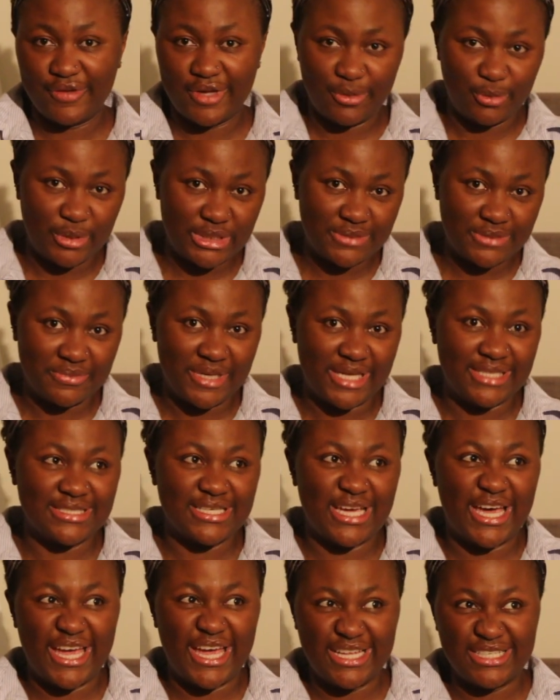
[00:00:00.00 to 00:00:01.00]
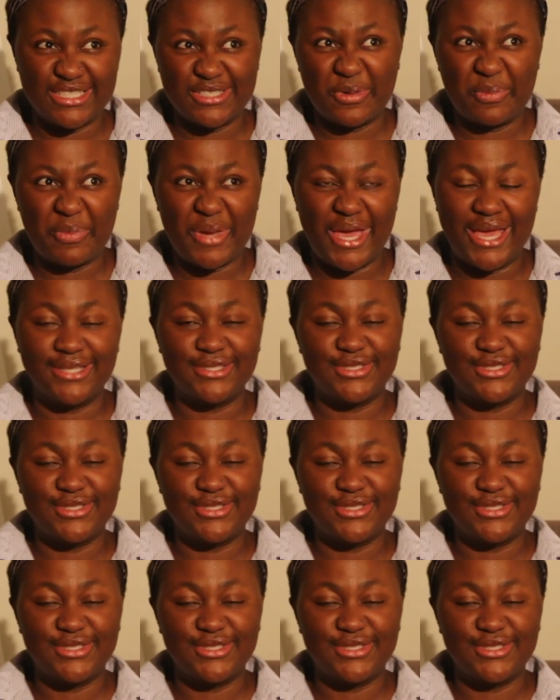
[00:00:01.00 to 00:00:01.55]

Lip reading: which meant I ended up paying